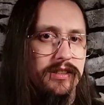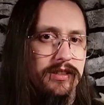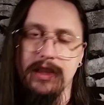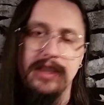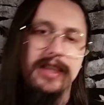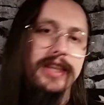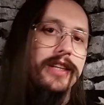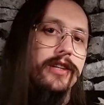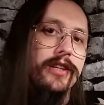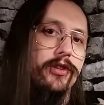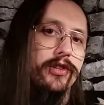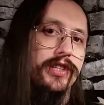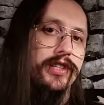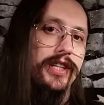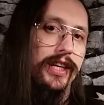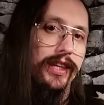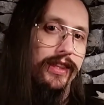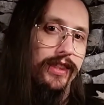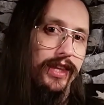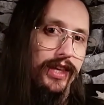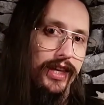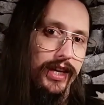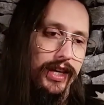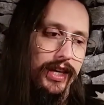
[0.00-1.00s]
The
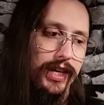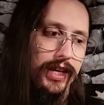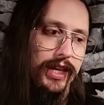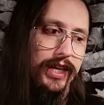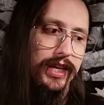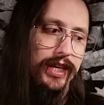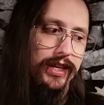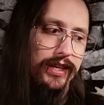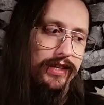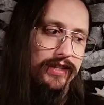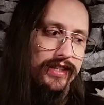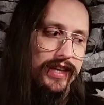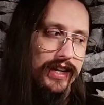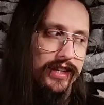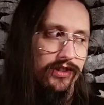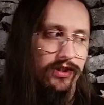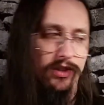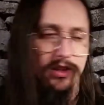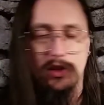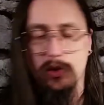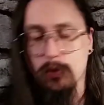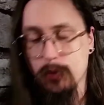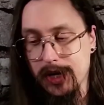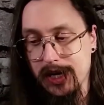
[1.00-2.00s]
interesting thing is
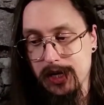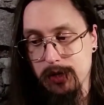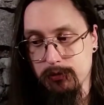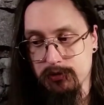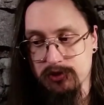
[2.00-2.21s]
actually the way